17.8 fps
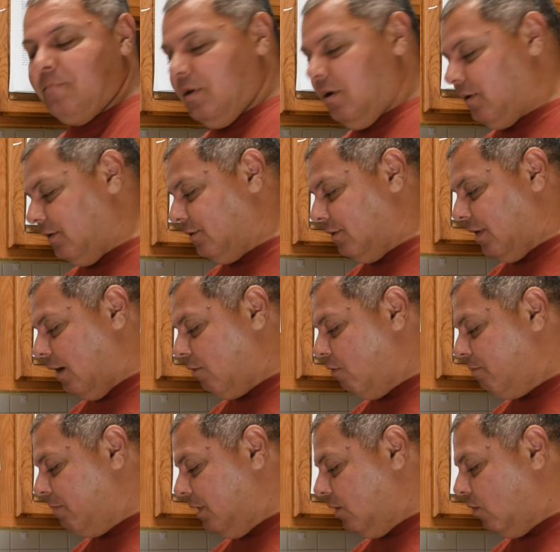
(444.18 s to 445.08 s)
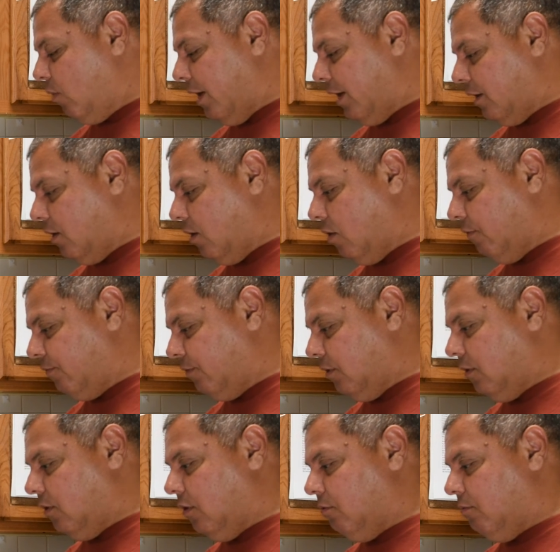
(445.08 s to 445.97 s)
Okay, so that would be the way to go if
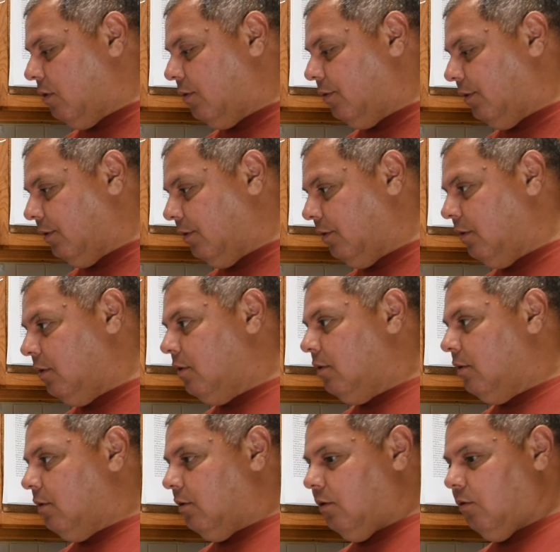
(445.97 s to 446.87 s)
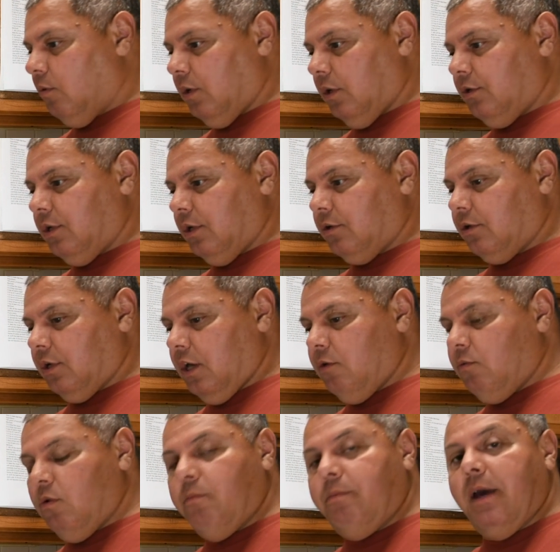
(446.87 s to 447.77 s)
you're a homeowner, you want to check, so
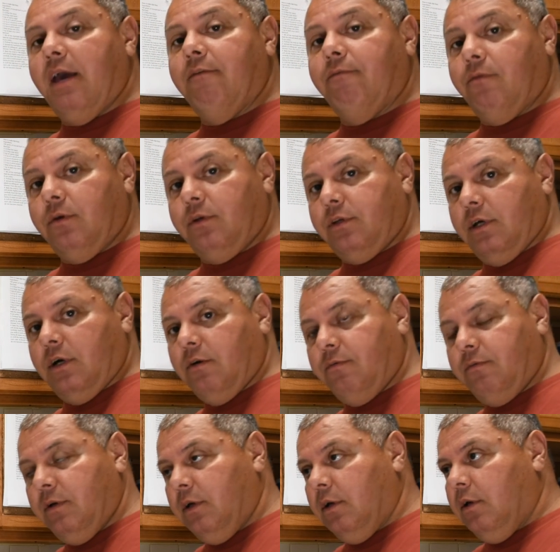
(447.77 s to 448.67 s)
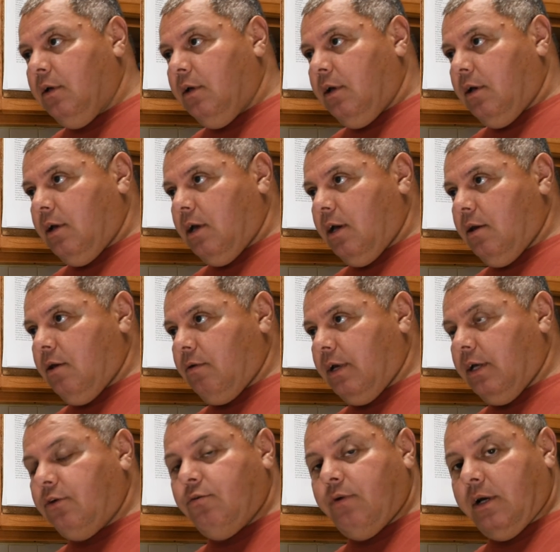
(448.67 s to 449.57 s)
it will pay for itself and it'll
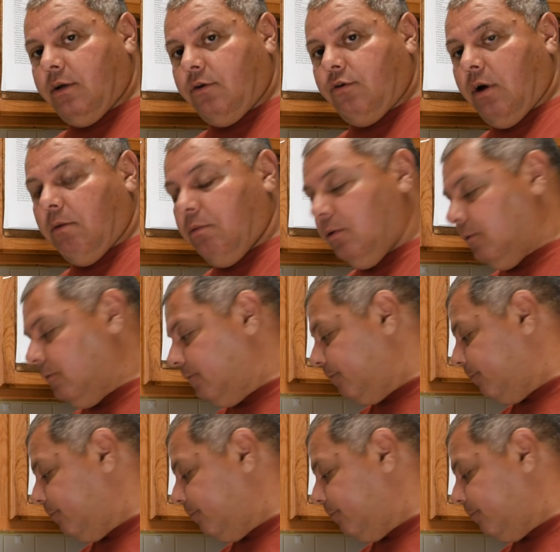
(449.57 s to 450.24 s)
get you out of trouble.